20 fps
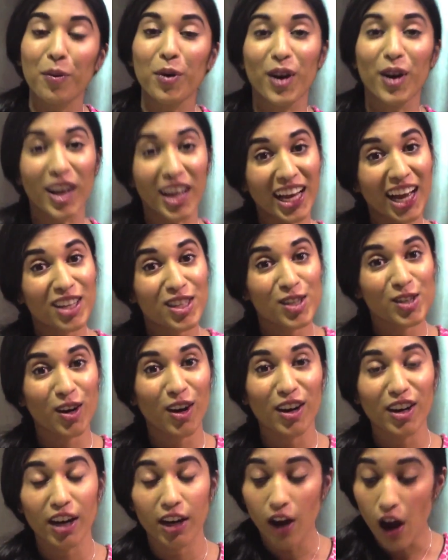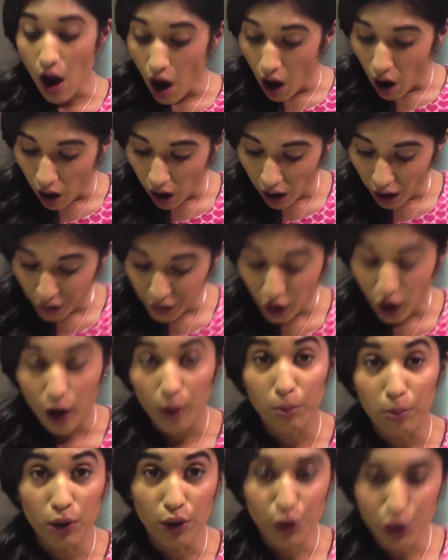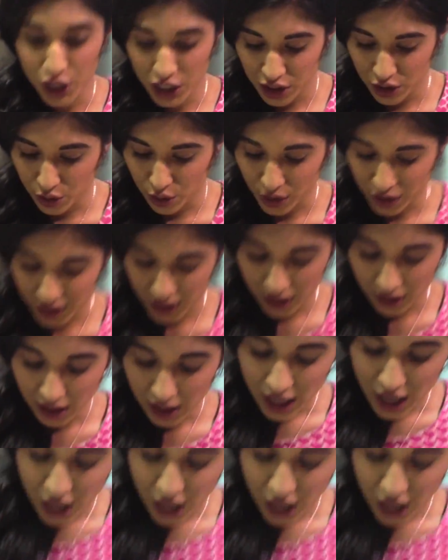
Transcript: we're going to get started on our blue cheese drizzle.